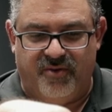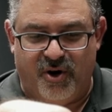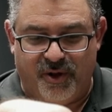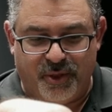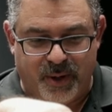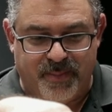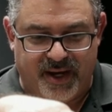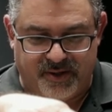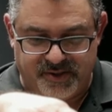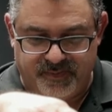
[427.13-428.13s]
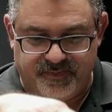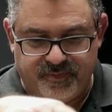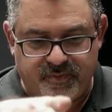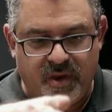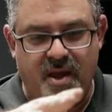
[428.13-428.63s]
of all three pedals.
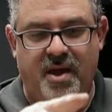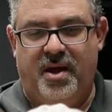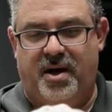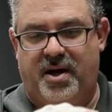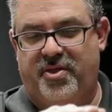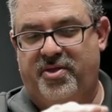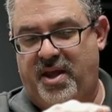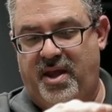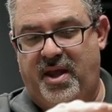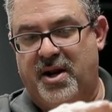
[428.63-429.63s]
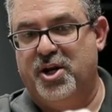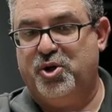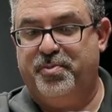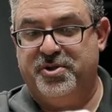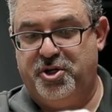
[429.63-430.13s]
Uh, the
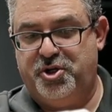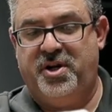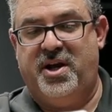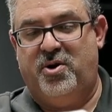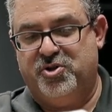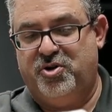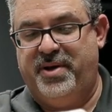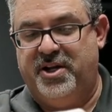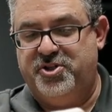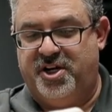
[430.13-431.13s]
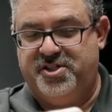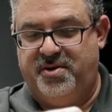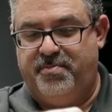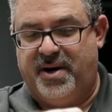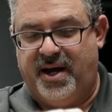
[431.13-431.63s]
initial position can also be
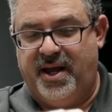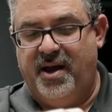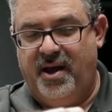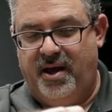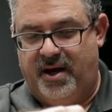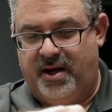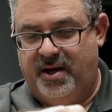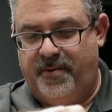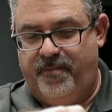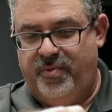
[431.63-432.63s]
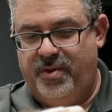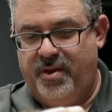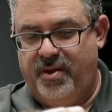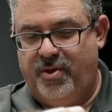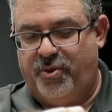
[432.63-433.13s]
adjusted by uh,
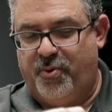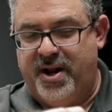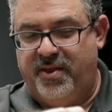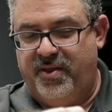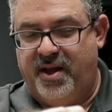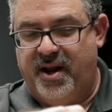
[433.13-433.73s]
threading the